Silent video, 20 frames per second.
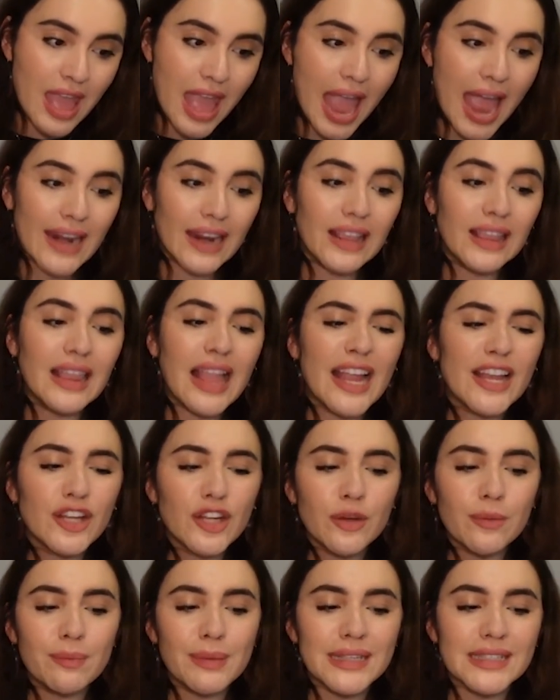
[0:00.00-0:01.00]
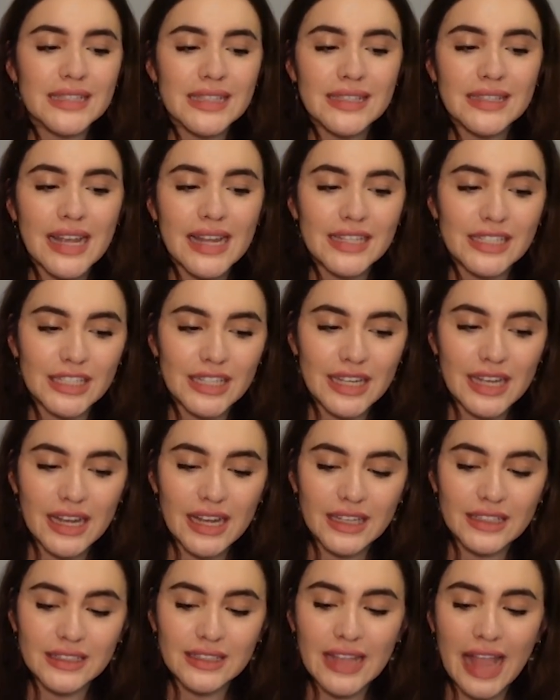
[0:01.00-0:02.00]
and align your business
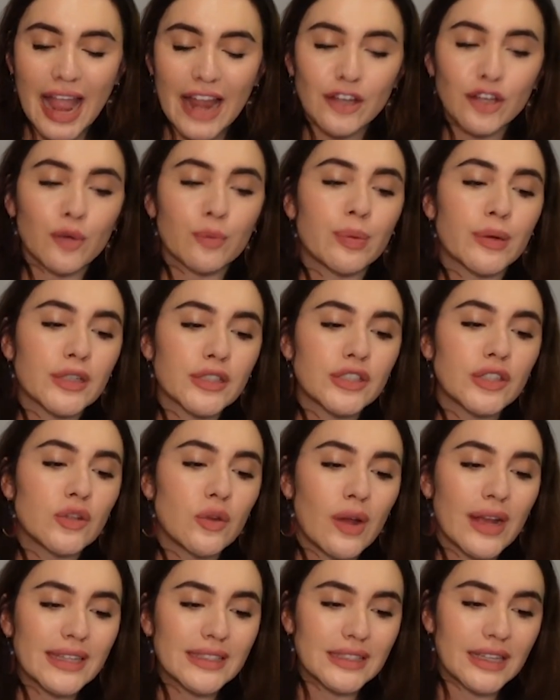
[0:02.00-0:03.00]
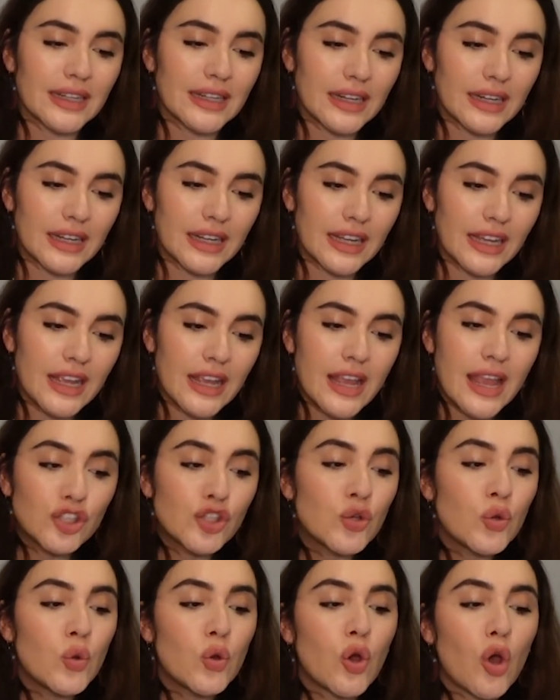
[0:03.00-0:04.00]
ideas and your personal identity
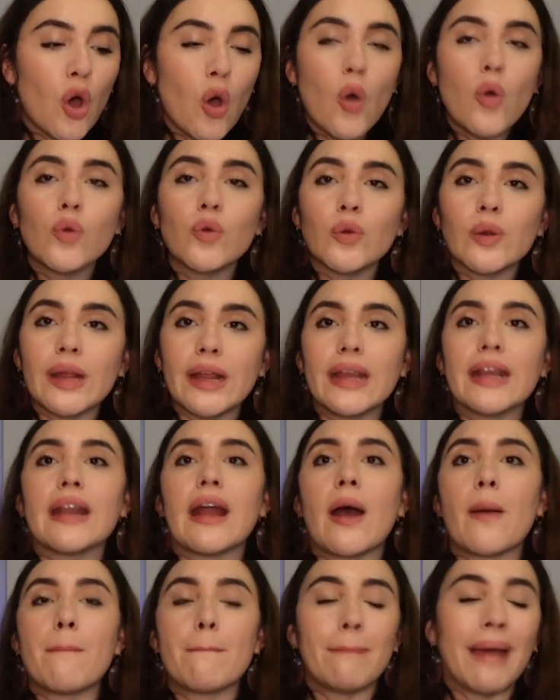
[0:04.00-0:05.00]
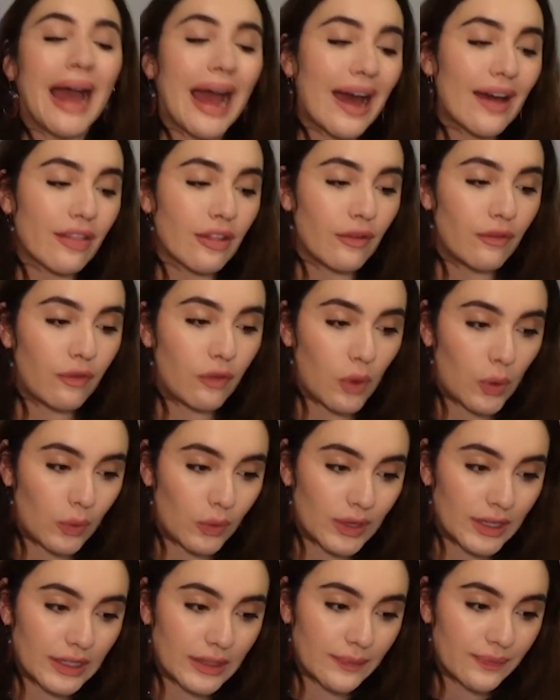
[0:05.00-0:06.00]
to co-create a path
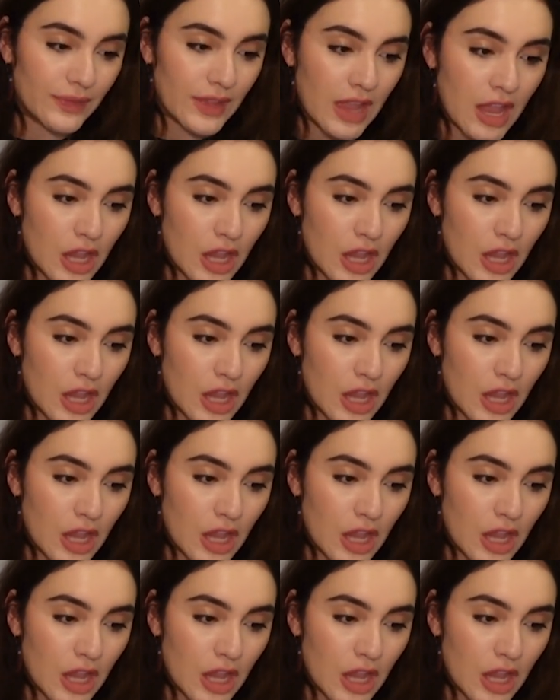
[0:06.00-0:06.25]
forward.